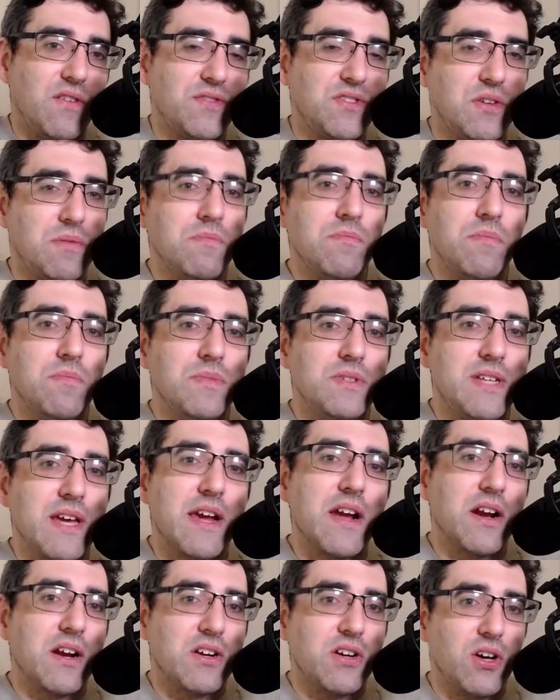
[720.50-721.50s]
some
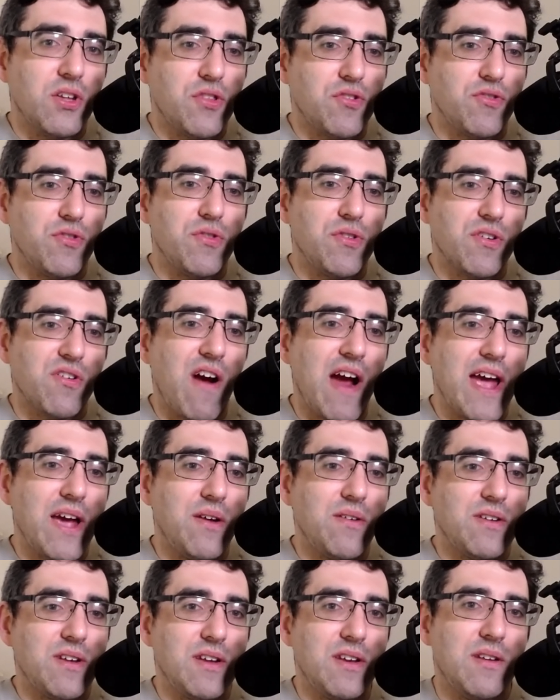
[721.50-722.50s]
digger cut through the
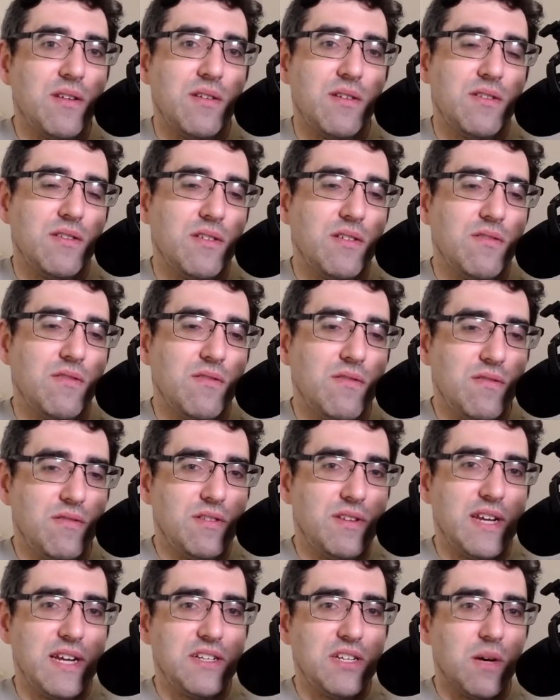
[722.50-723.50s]
ground and
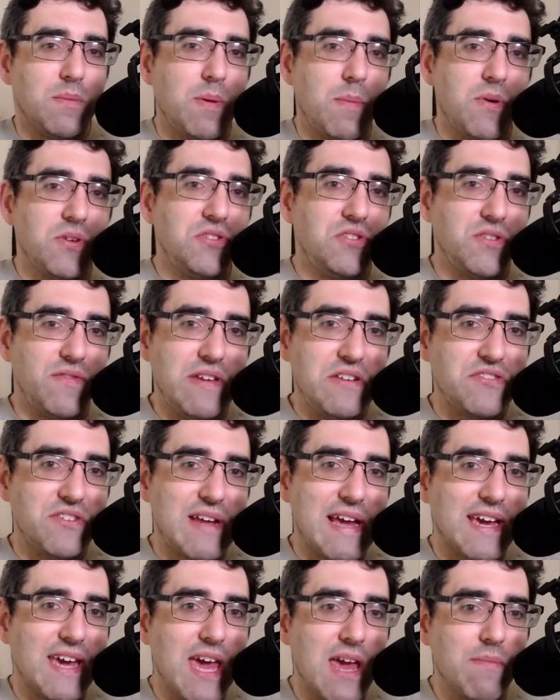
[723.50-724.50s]
digged up a bunch of
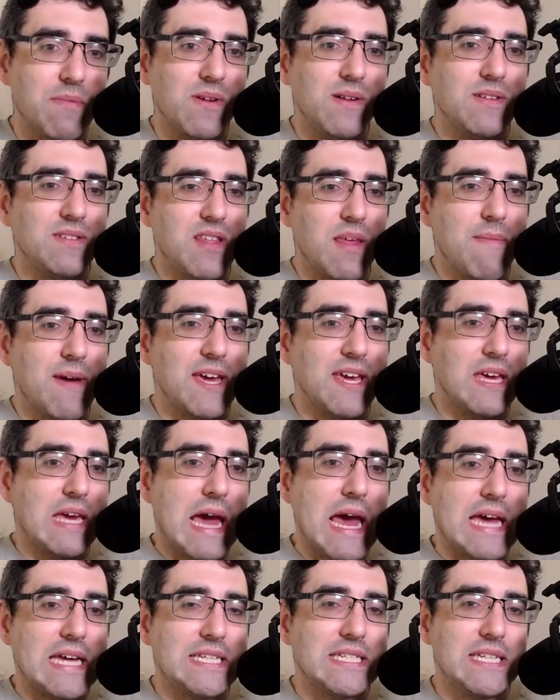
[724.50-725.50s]
internet cables, they might
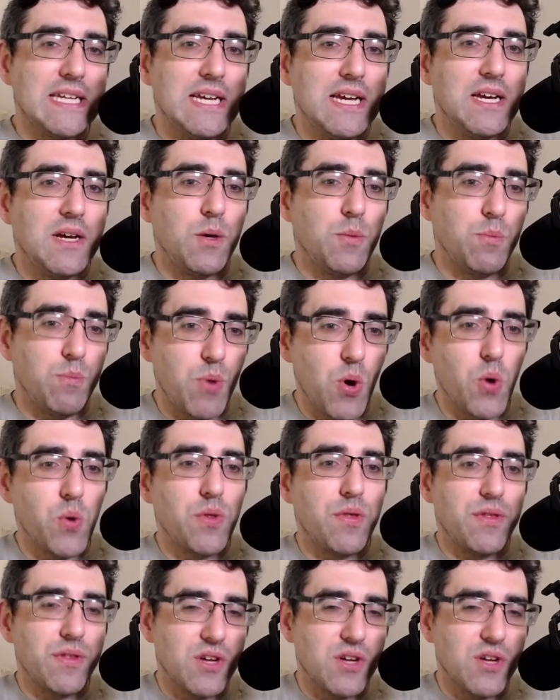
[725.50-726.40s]
guess both